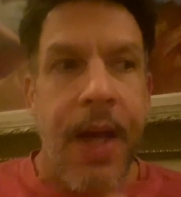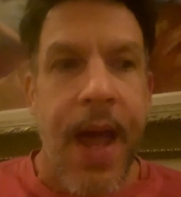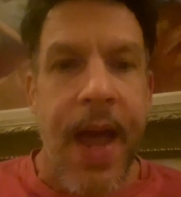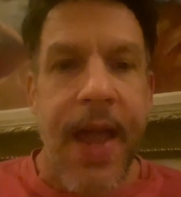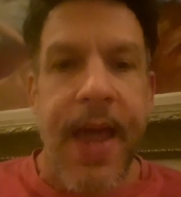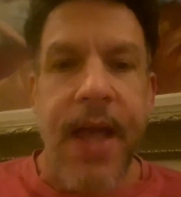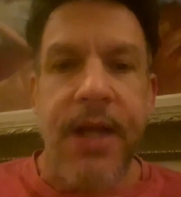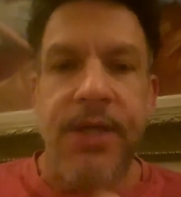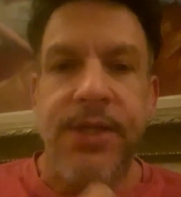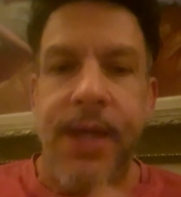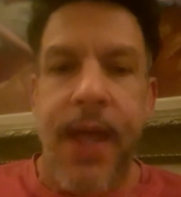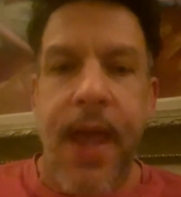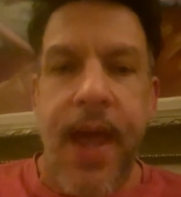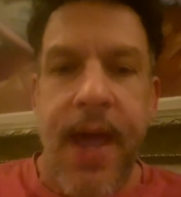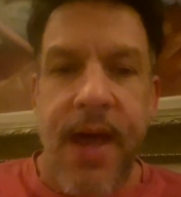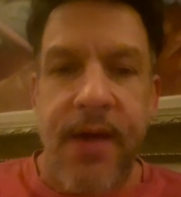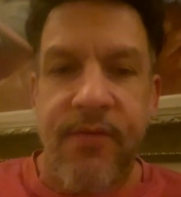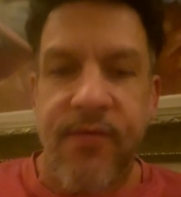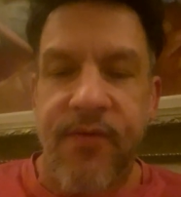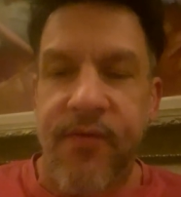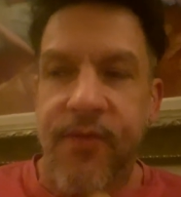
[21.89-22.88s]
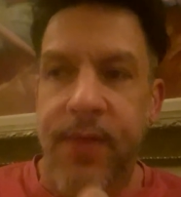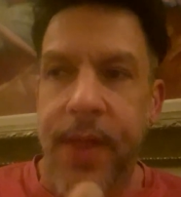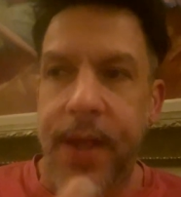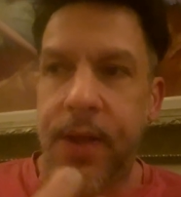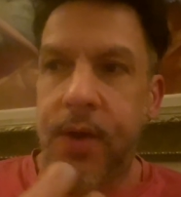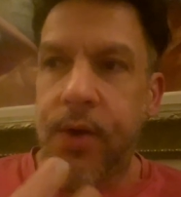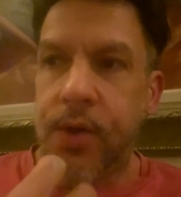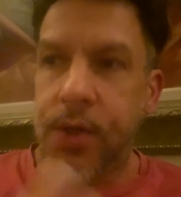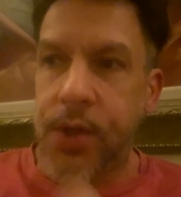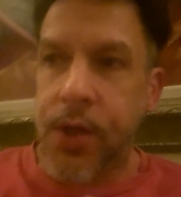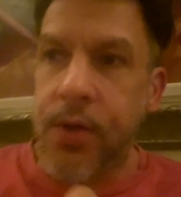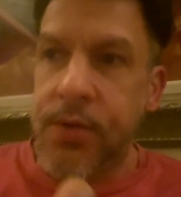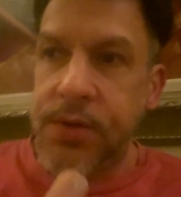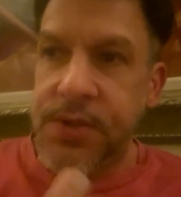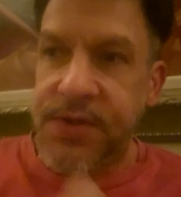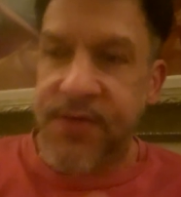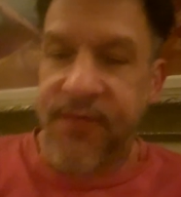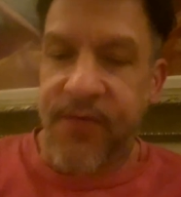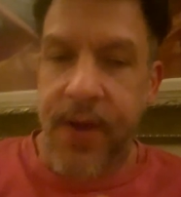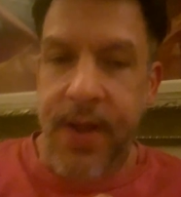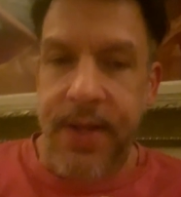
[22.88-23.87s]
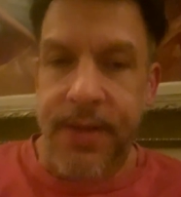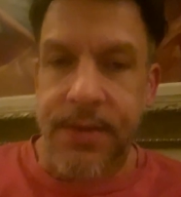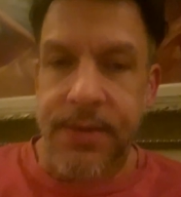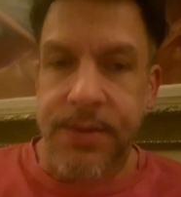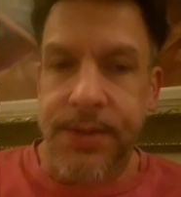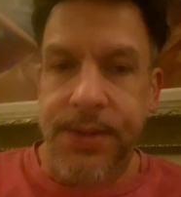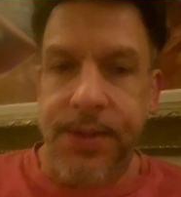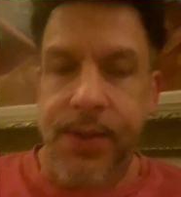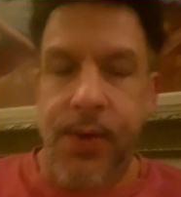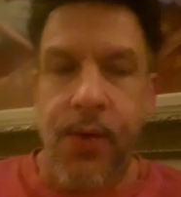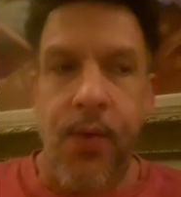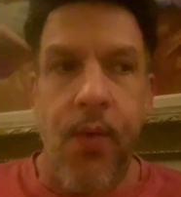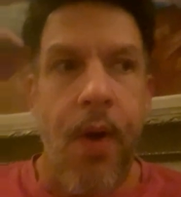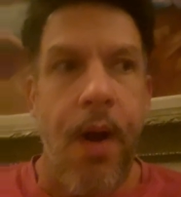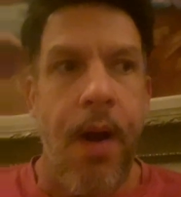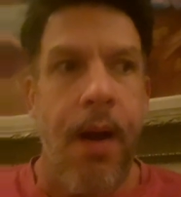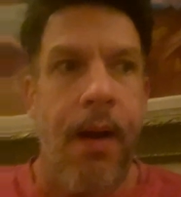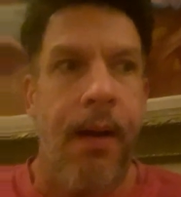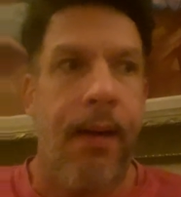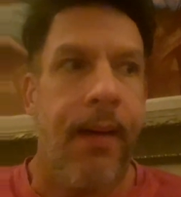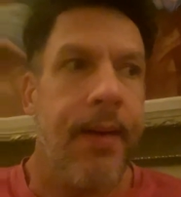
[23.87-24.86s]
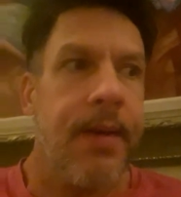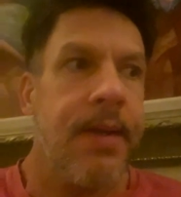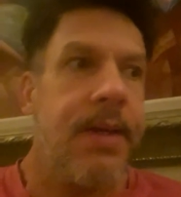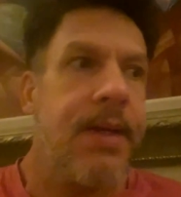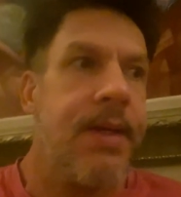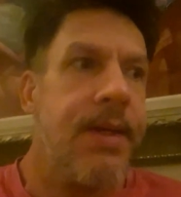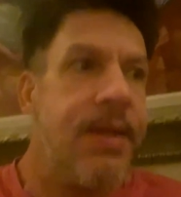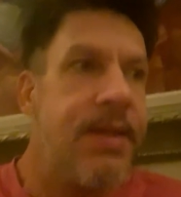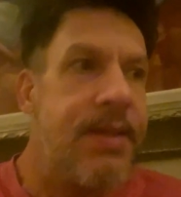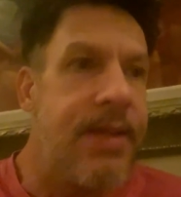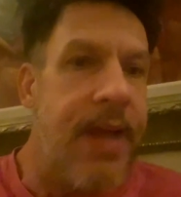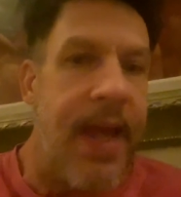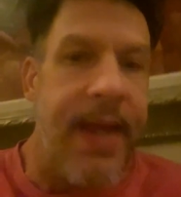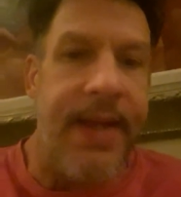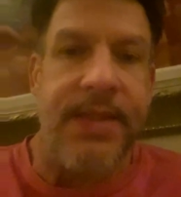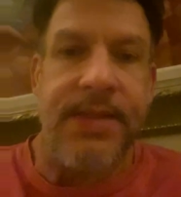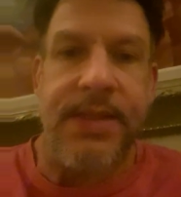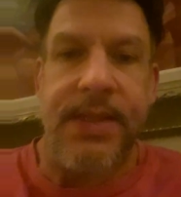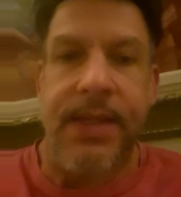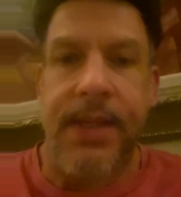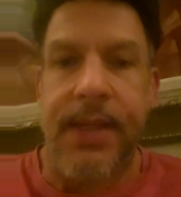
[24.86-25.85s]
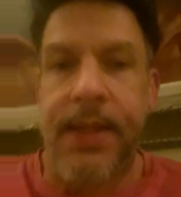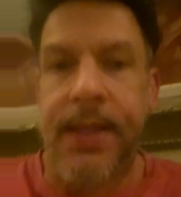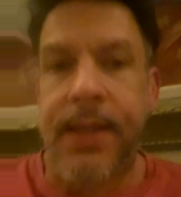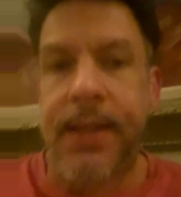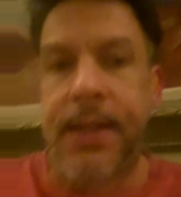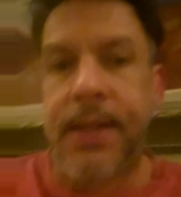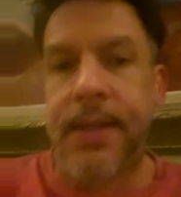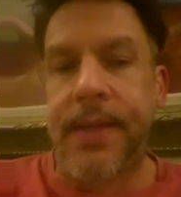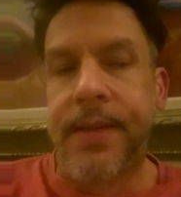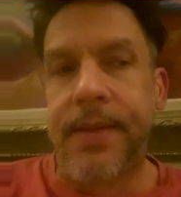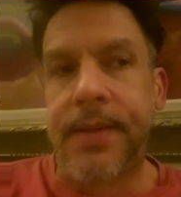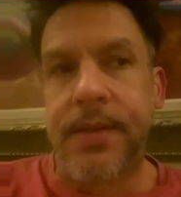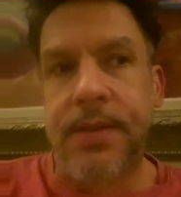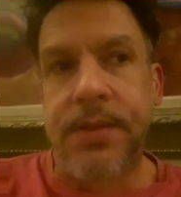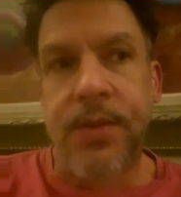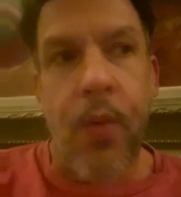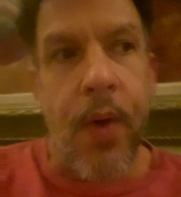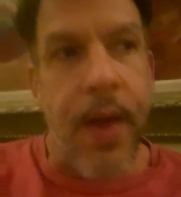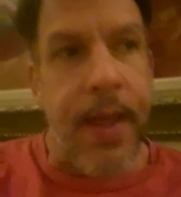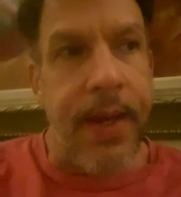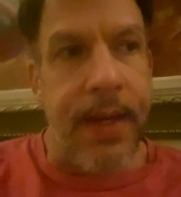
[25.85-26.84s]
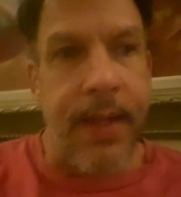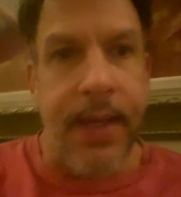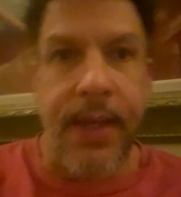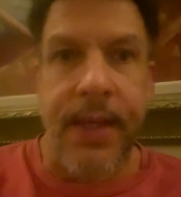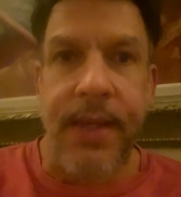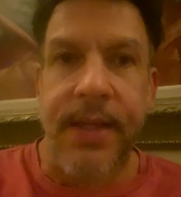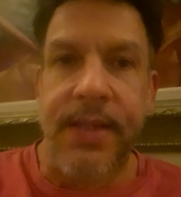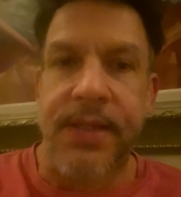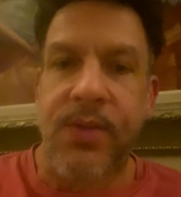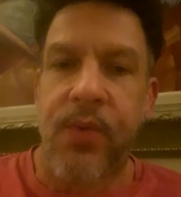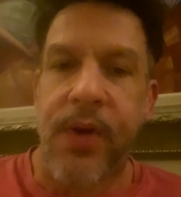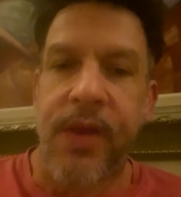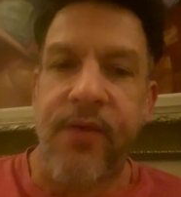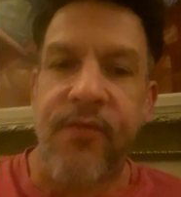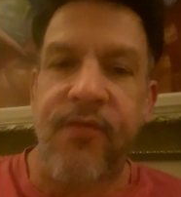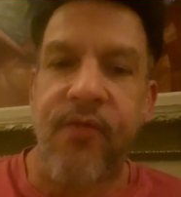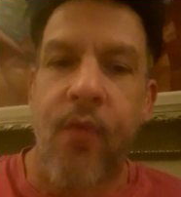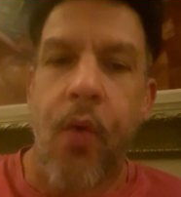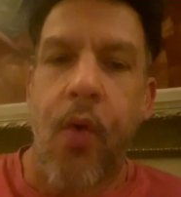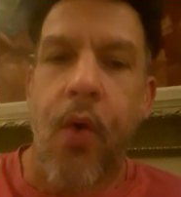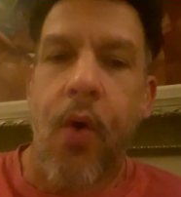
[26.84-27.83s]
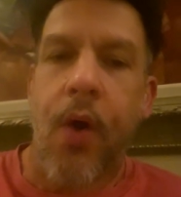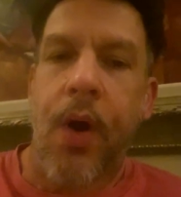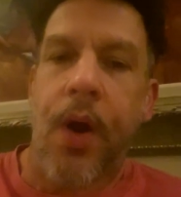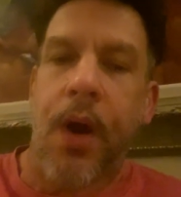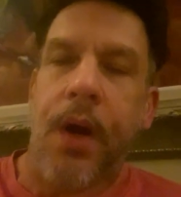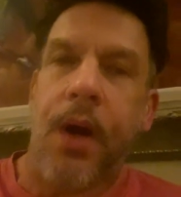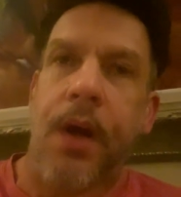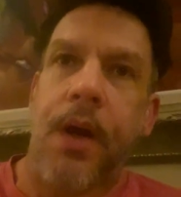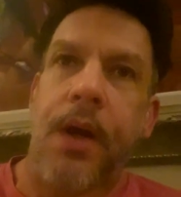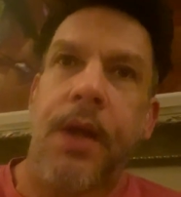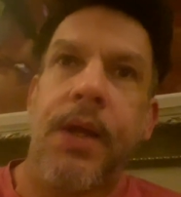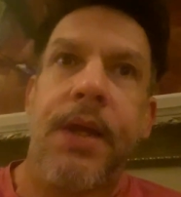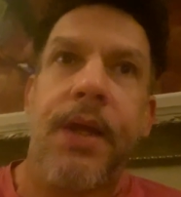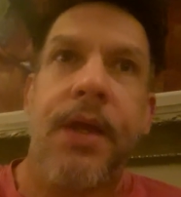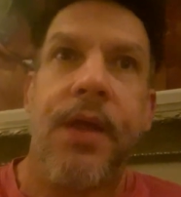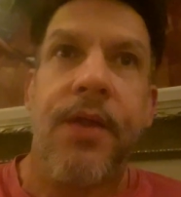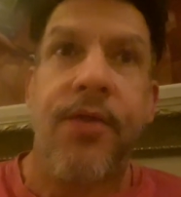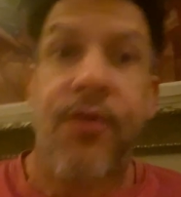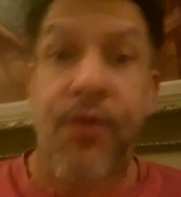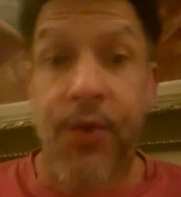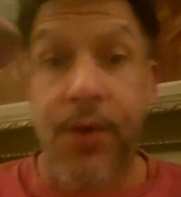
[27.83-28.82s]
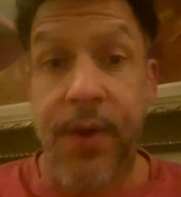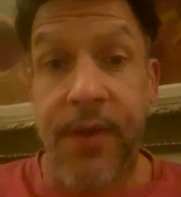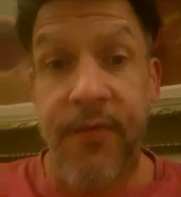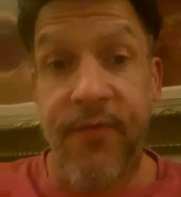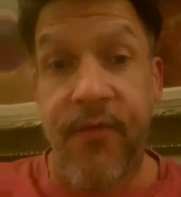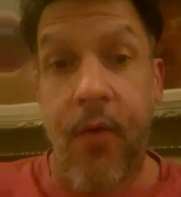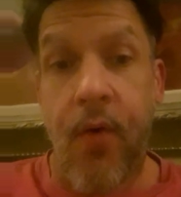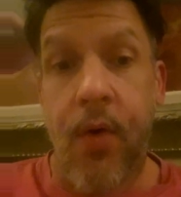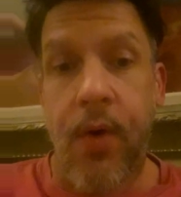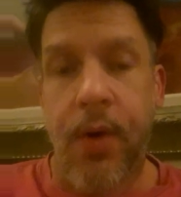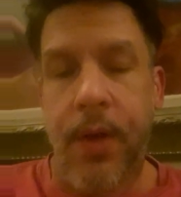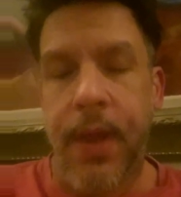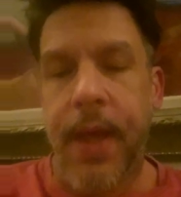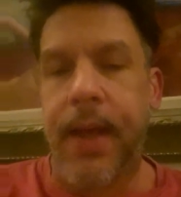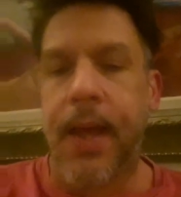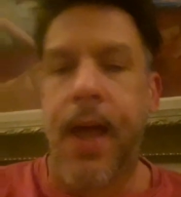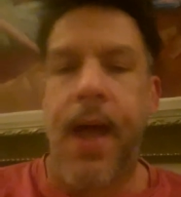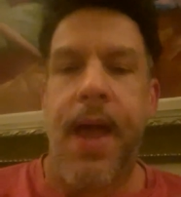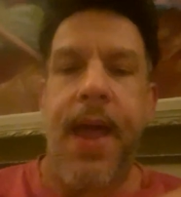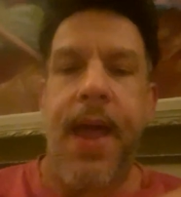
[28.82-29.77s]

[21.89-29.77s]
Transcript: I actually have like close friends who are 19, 20, 24, 34. Like